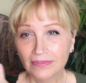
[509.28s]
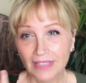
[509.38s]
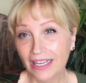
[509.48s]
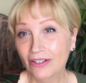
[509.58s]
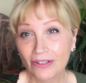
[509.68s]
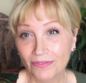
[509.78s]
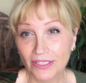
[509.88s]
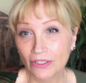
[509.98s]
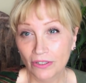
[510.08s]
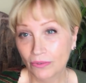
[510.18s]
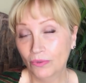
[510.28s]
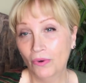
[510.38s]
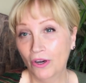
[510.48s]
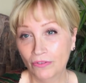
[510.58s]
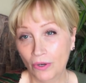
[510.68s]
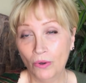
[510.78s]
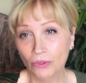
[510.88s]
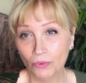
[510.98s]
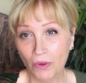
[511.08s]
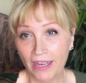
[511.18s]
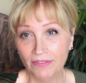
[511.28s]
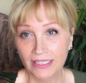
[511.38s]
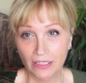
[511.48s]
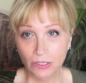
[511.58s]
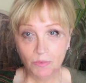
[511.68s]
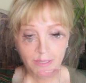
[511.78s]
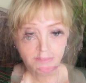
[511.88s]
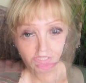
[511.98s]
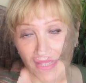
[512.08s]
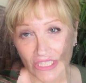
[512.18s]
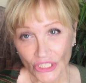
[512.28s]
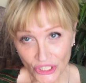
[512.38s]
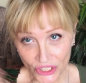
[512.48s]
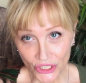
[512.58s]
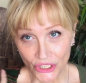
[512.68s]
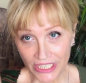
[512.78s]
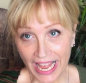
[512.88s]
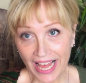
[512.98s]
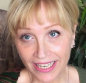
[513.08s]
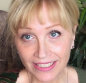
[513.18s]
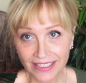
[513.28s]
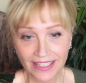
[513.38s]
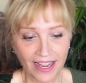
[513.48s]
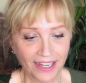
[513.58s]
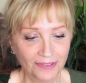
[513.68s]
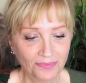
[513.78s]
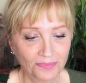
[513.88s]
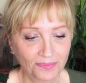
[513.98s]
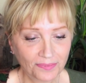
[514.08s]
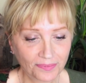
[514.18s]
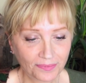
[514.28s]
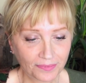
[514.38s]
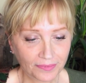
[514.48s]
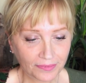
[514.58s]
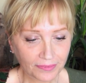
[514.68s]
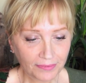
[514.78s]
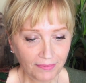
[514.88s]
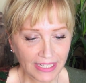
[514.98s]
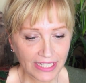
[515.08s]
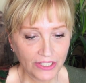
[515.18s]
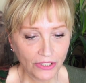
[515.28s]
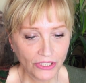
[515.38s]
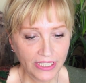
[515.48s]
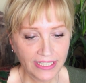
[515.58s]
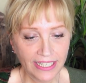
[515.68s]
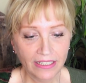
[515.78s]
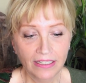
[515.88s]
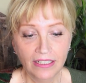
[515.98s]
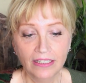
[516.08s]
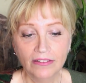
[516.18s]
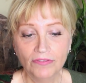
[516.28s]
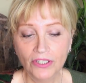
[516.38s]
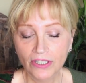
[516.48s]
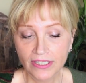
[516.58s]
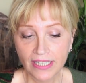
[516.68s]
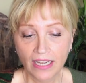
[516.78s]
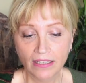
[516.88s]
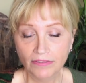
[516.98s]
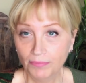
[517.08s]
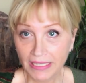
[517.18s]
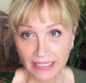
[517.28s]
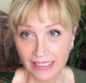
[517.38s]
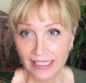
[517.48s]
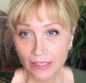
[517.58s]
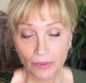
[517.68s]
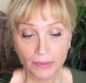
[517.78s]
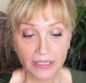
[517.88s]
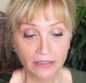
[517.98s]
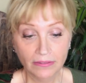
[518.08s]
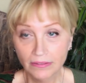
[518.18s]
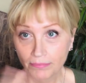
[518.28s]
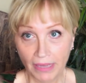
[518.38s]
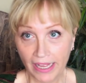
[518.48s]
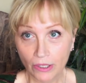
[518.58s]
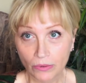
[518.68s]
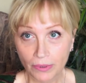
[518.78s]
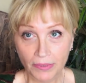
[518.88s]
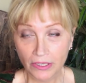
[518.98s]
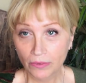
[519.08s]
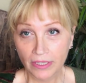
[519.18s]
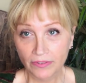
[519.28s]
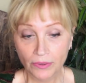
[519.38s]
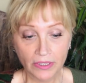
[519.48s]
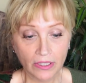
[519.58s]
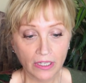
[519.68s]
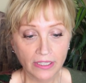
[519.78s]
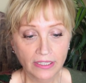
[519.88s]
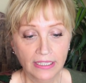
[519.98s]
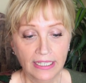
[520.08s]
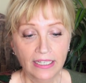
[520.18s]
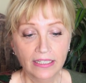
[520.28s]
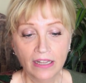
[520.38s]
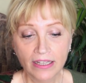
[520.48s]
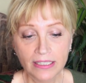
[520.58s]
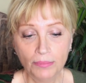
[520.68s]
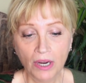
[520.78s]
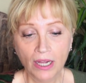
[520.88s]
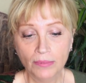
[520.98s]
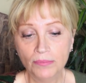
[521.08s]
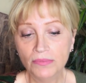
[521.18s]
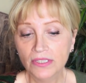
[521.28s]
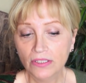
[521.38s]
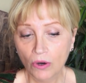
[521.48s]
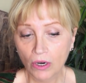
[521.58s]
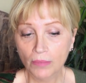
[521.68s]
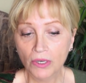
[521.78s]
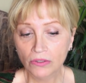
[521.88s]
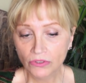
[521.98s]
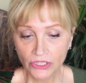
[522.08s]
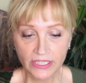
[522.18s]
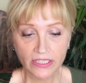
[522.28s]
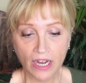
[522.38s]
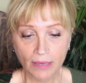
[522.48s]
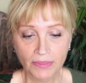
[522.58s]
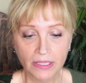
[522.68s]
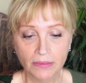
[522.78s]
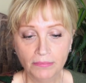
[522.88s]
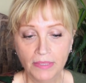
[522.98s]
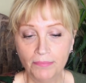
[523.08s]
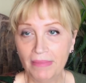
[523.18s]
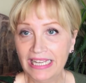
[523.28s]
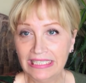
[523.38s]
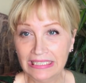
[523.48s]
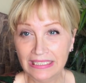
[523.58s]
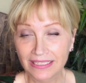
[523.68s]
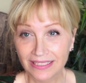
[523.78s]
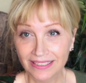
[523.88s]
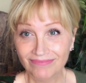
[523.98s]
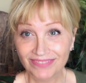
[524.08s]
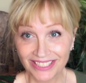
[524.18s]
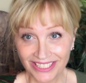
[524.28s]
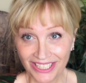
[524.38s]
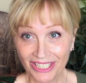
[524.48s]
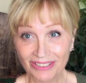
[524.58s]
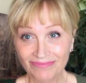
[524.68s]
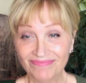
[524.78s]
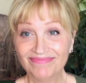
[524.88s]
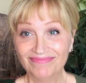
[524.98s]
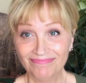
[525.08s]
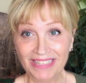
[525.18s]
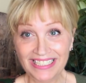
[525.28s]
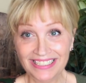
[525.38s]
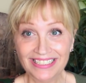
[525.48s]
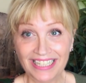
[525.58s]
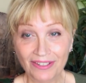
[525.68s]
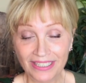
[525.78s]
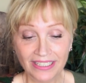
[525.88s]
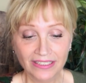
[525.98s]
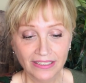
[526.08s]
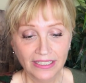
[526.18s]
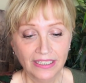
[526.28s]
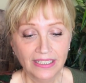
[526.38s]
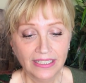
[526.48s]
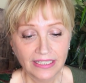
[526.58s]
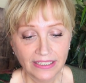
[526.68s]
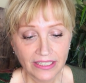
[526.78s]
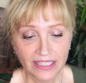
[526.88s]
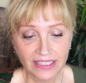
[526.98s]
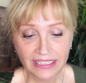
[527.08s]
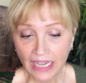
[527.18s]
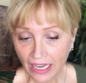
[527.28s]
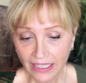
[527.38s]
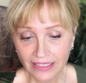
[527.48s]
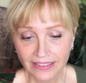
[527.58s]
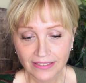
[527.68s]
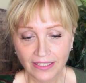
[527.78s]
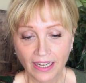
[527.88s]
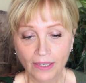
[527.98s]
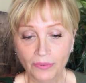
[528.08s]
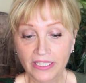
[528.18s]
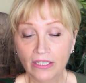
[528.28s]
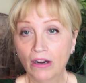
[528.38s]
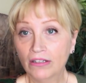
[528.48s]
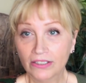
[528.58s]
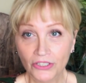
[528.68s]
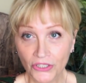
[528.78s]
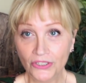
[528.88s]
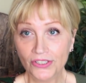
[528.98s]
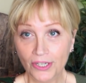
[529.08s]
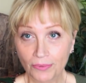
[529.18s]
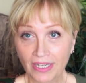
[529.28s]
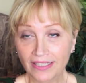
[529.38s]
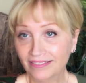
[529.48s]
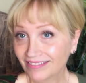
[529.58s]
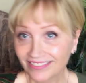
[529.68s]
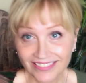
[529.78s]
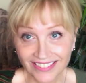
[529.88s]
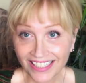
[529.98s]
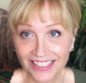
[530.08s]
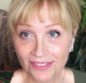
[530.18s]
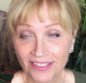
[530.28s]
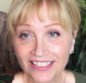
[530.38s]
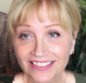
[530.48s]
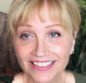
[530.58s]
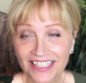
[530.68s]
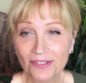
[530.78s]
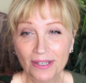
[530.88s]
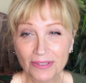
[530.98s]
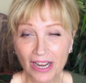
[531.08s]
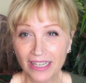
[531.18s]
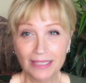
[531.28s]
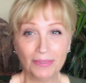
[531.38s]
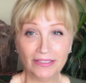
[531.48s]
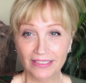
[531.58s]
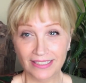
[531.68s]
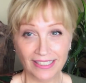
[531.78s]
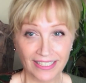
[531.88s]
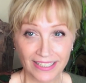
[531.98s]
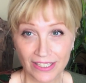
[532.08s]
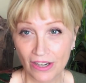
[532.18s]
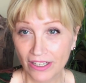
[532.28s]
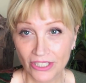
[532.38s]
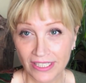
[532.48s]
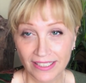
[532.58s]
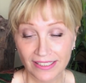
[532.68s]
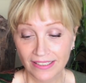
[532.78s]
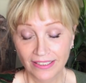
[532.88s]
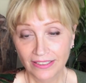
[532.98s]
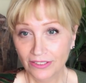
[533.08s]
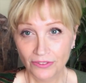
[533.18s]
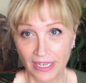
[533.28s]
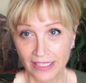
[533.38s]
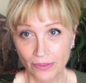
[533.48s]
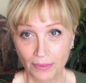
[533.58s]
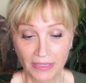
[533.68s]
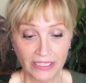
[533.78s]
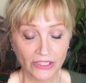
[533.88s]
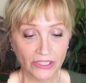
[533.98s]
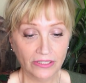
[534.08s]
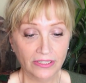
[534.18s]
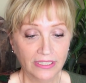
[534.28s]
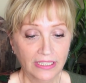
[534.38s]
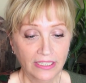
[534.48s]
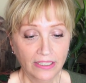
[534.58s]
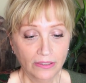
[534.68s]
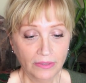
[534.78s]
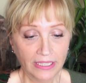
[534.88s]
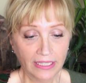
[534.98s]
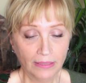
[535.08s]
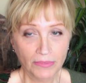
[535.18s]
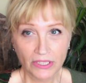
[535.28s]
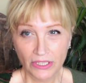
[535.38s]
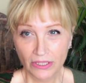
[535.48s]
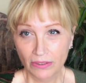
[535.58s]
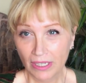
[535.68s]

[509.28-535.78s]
I don't know if it's no old wives' tale or what, but she added to that. So she said, for herself, being a cis woman, bio woman, or whatever you want to call it, lots of problems, hormones, she stopped them, maintenance, you know, maintenance down there. Yuck, we girls are one. And that's what I'm talking about. It's like, it's not just trans women issues when it comes to,